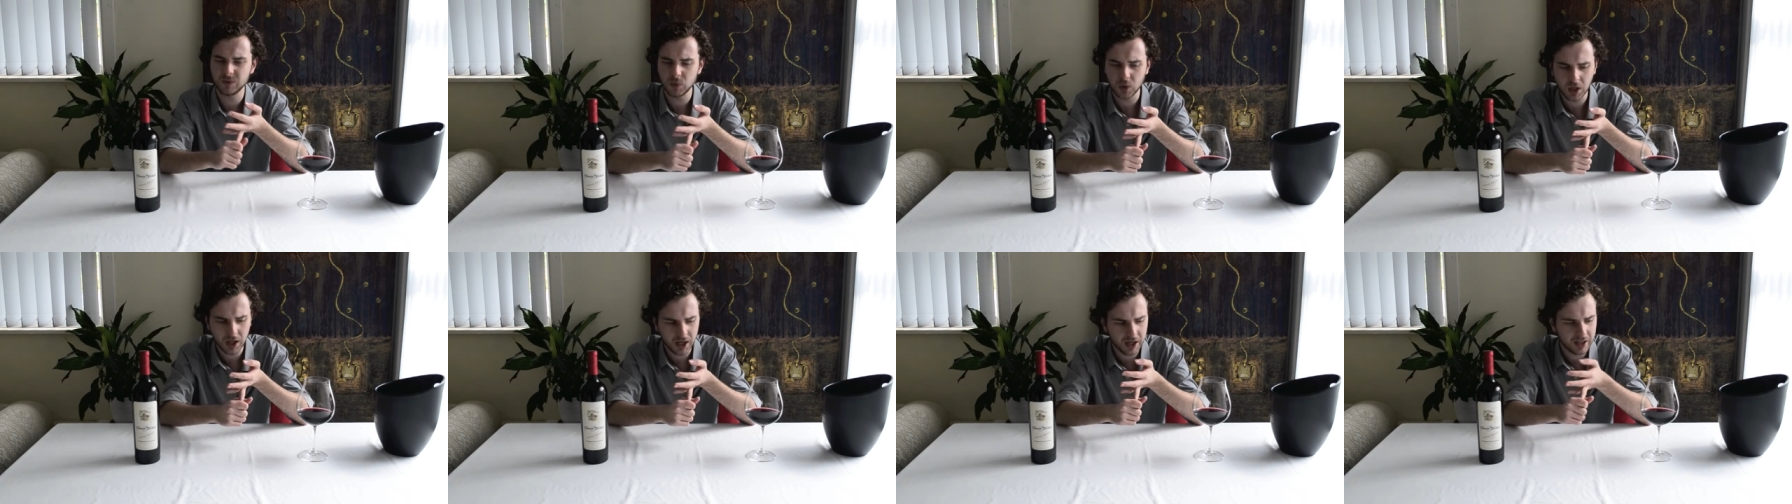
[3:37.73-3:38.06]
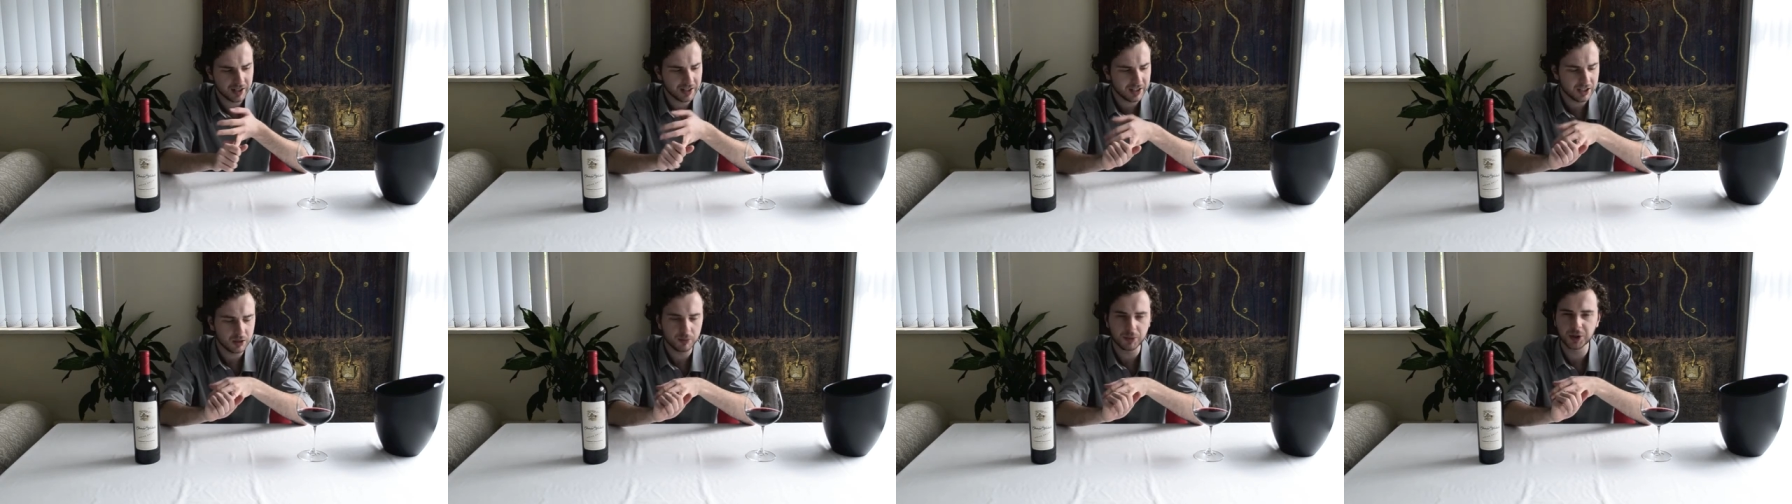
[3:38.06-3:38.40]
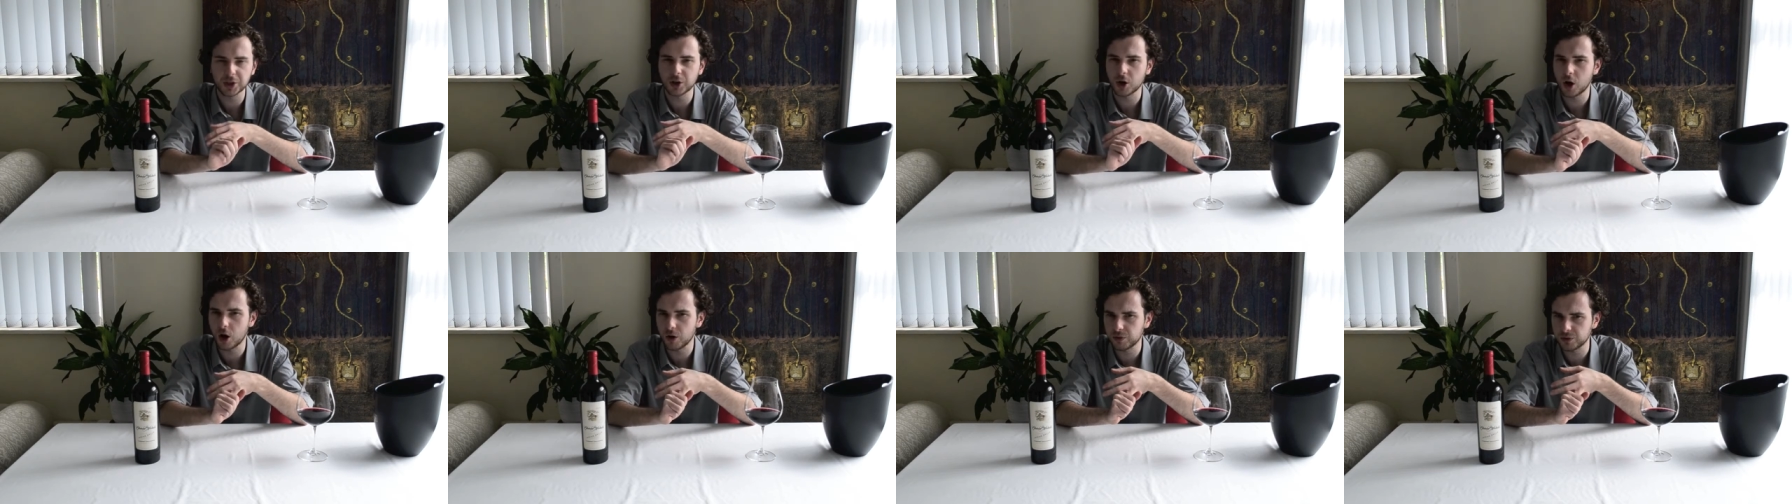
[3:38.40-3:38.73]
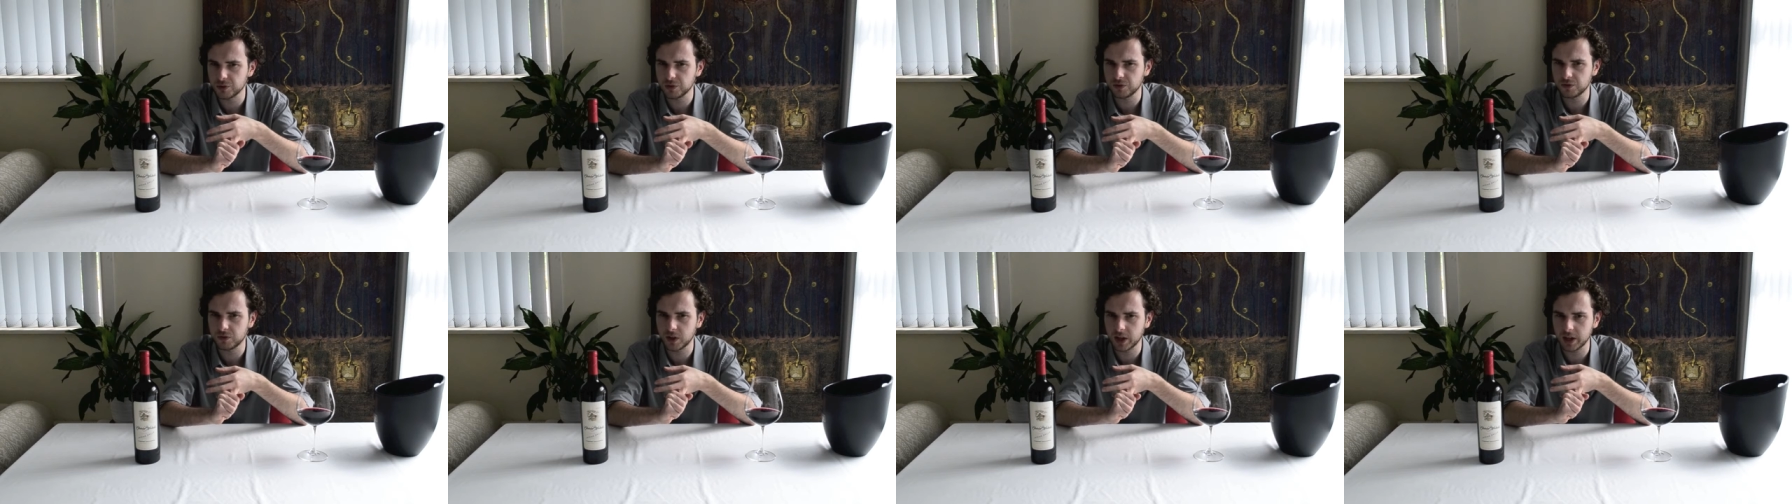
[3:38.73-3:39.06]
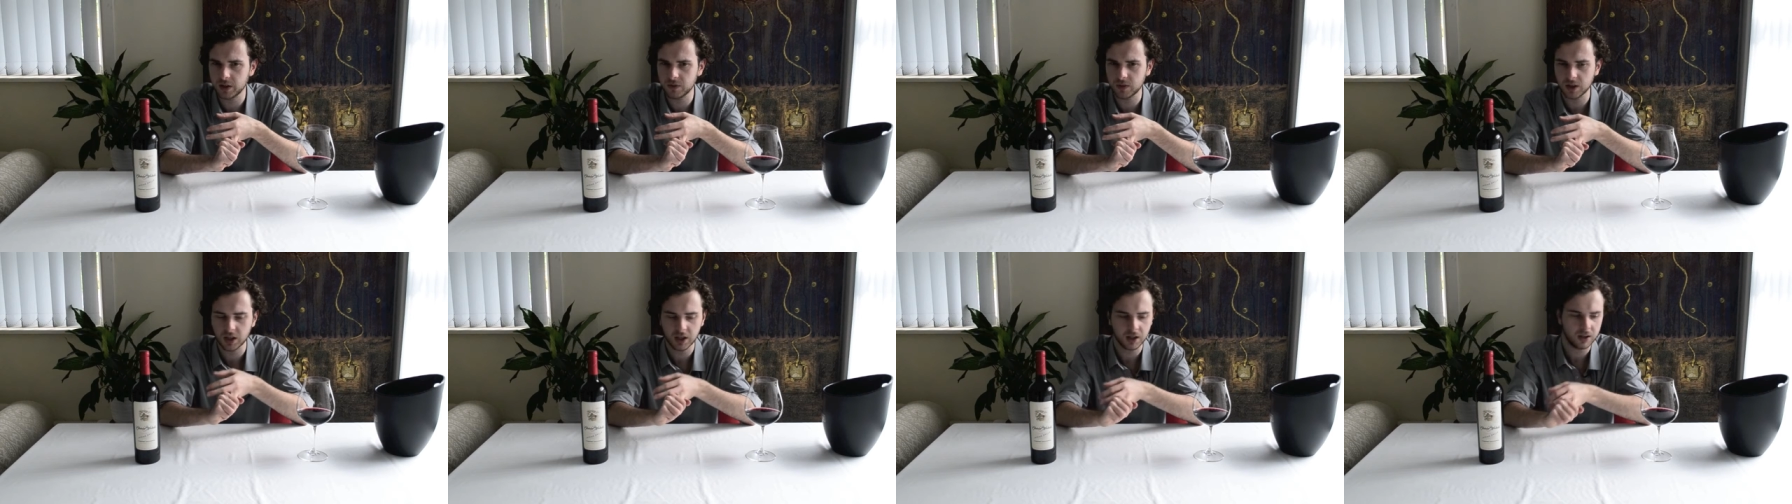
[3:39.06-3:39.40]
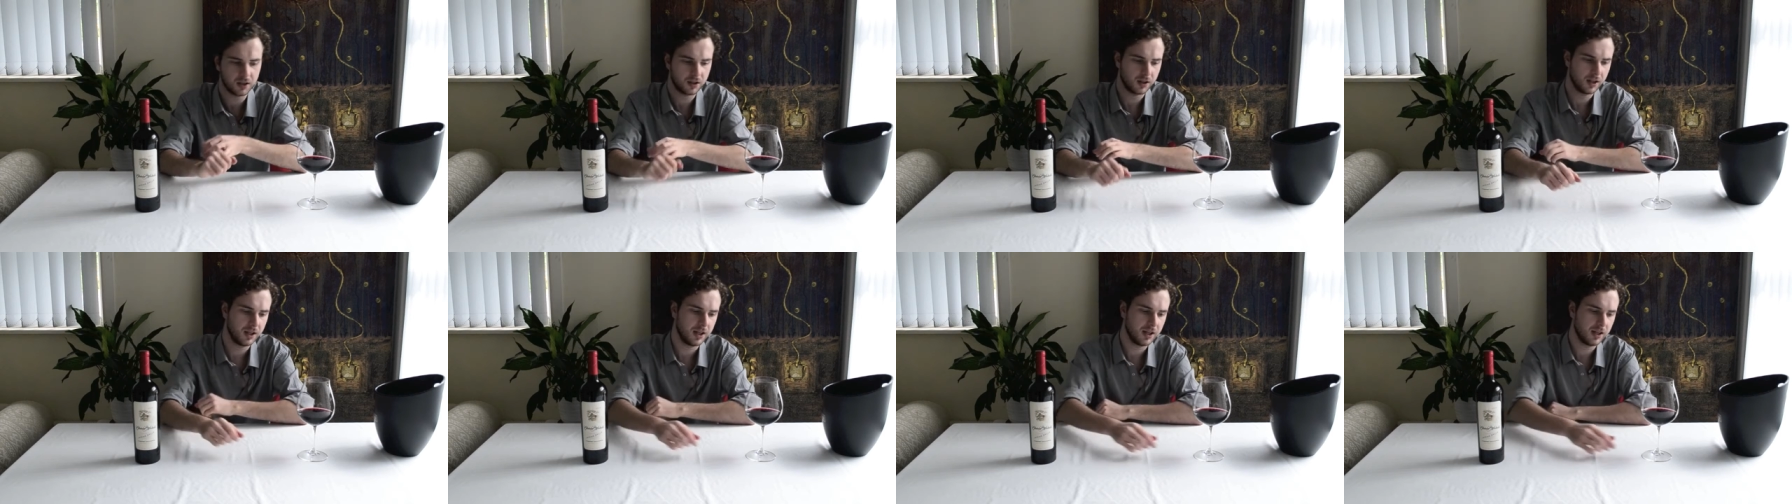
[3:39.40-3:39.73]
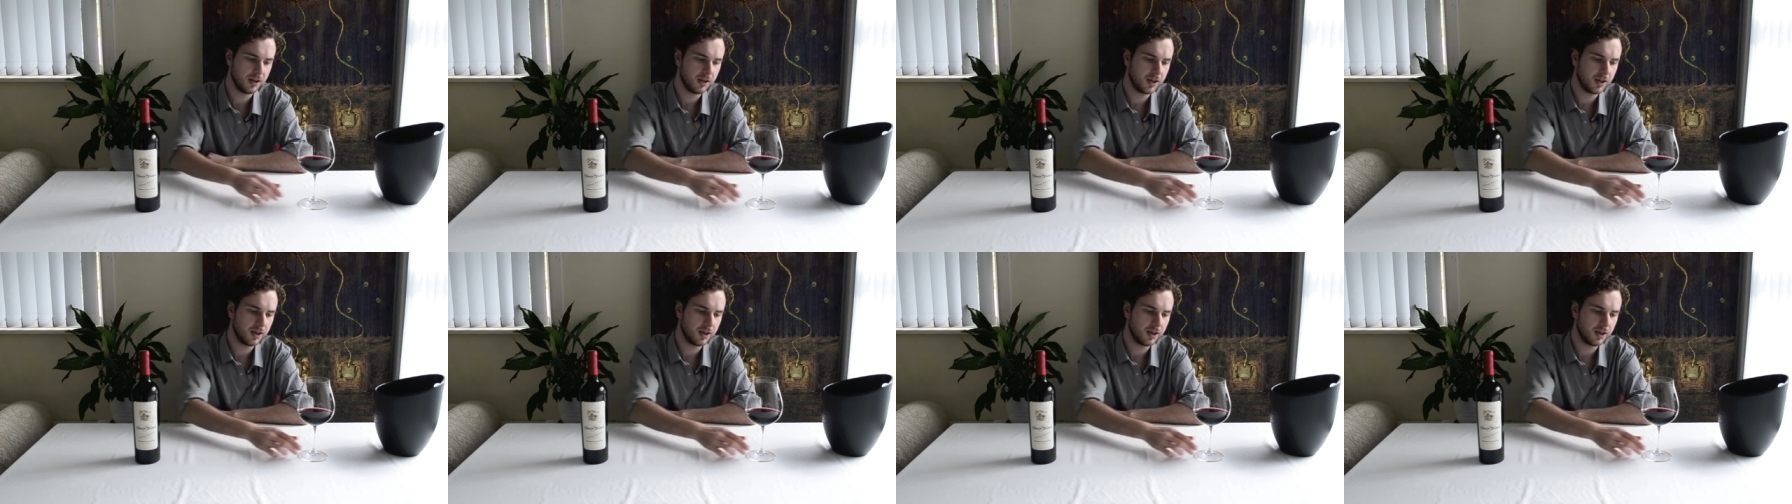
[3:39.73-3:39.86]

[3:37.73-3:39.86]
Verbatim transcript: well, a little bit of coffee flavor here.